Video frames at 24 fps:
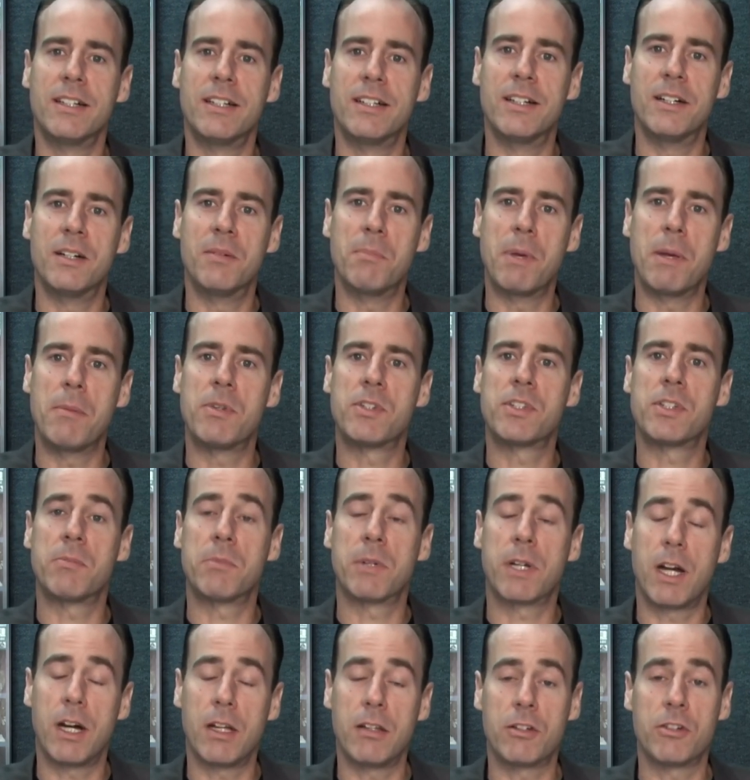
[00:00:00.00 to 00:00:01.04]
maybe some
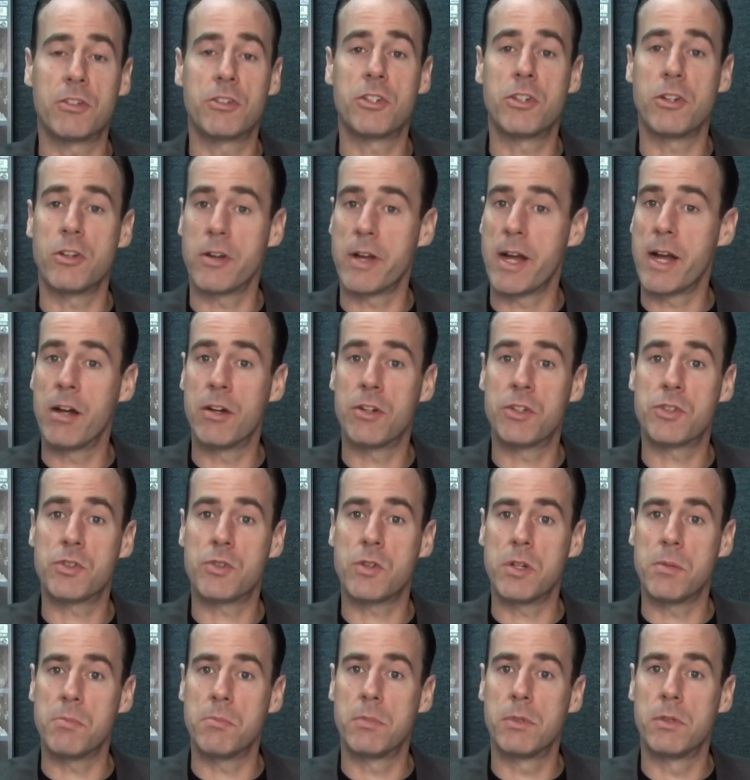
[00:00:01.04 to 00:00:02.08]
color to your
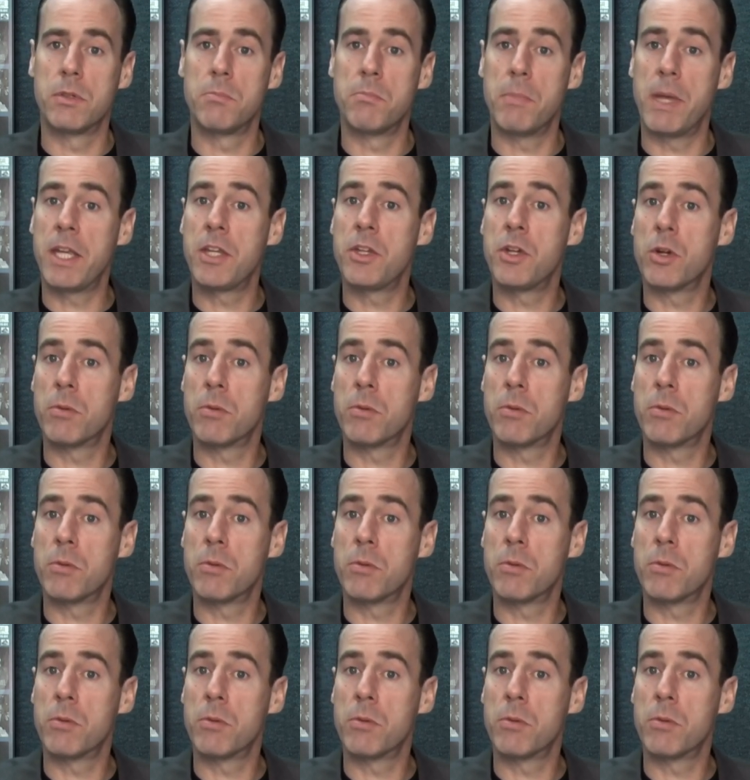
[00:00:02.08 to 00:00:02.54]
airstream. Make your